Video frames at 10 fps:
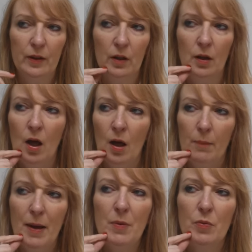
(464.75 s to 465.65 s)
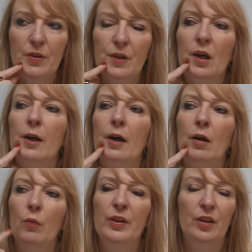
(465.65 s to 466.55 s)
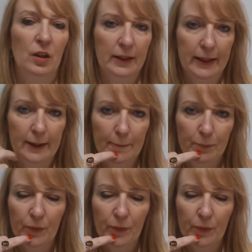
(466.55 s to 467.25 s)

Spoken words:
a colleague